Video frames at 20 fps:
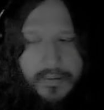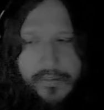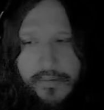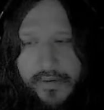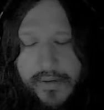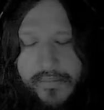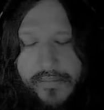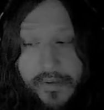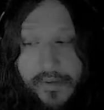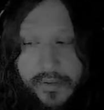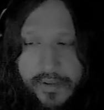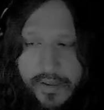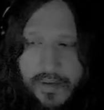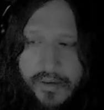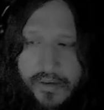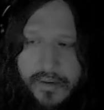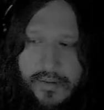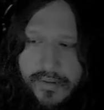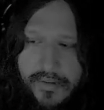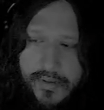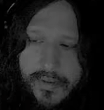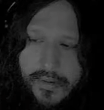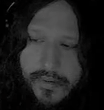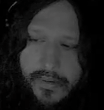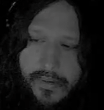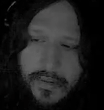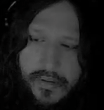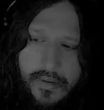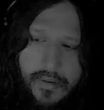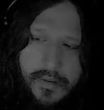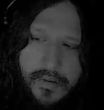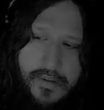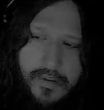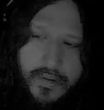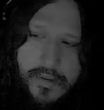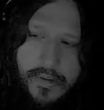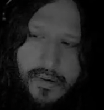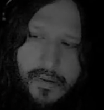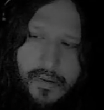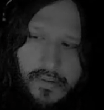or never in the cards.
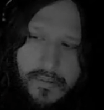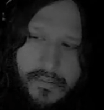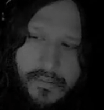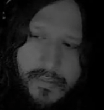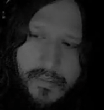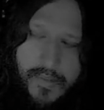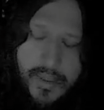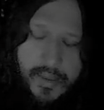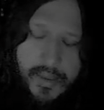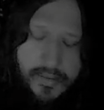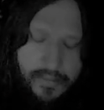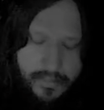Right.